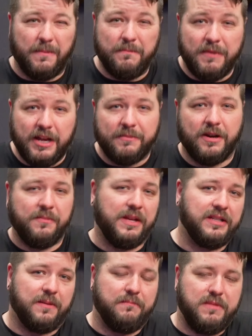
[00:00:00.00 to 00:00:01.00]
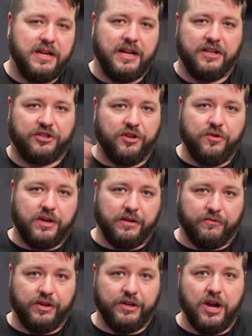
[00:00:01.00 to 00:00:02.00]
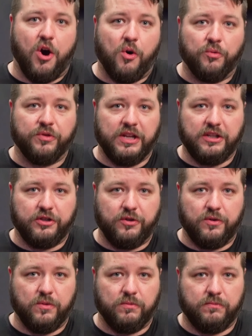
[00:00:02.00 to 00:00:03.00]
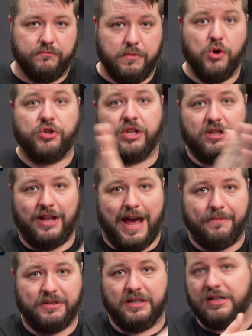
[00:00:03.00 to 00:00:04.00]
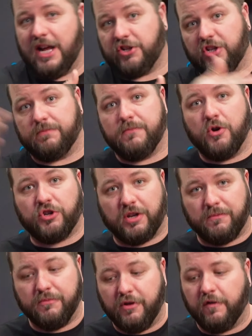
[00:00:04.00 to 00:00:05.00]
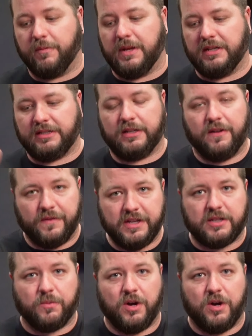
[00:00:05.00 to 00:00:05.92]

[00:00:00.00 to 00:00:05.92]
the minimum is a minute, so you can really only do motion lapses, not just motion movements. On this